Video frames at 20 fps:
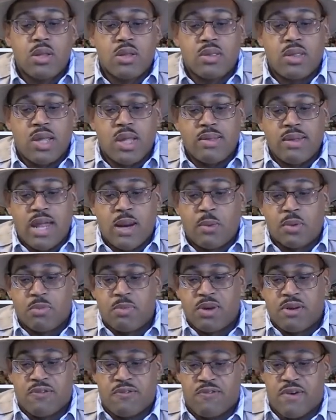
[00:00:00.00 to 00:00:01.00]
these animals have
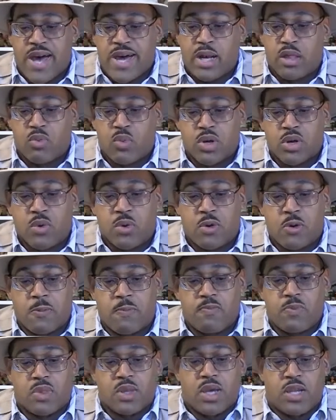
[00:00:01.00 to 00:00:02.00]
been defined as one group,
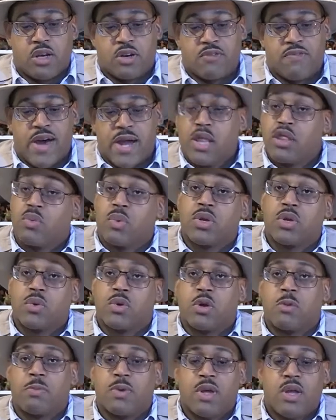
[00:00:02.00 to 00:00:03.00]
and they're defined as one
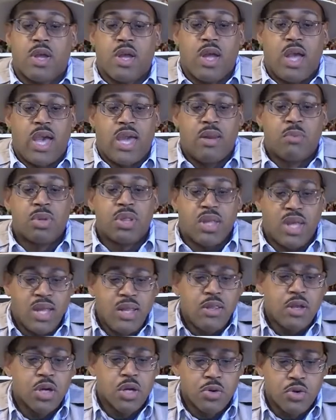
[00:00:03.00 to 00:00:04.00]
group. And within
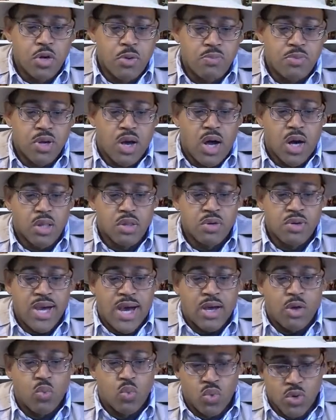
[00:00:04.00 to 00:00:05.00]
their group, dogs are
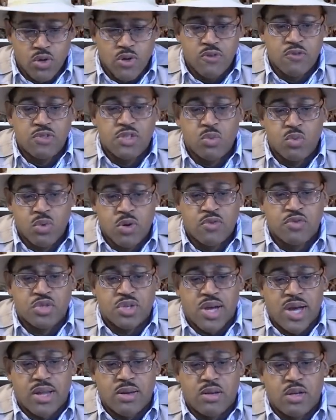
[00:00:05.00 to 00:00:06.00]
not wolves and wolves are
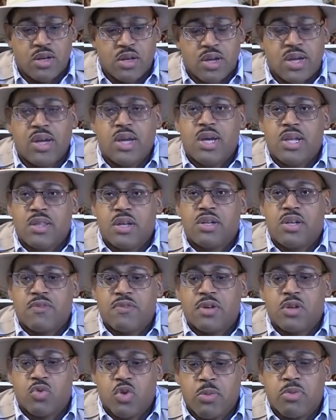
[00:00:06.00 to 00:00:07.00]
not, you know, they're
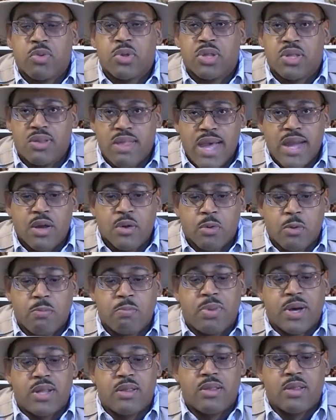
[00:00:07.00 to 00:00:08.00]
different groups within that group,
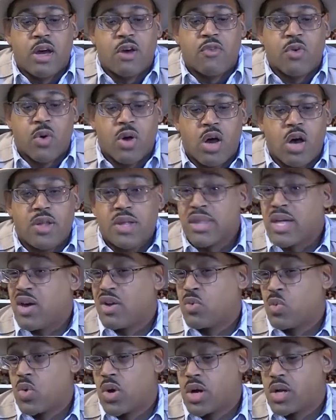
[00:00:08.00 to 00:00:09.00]
but overall that's how
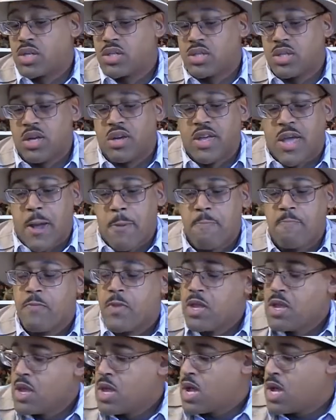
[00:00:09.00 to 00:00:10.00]
it works, okay?
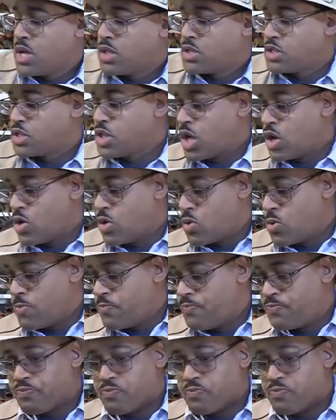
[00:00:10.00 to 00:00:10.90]
So,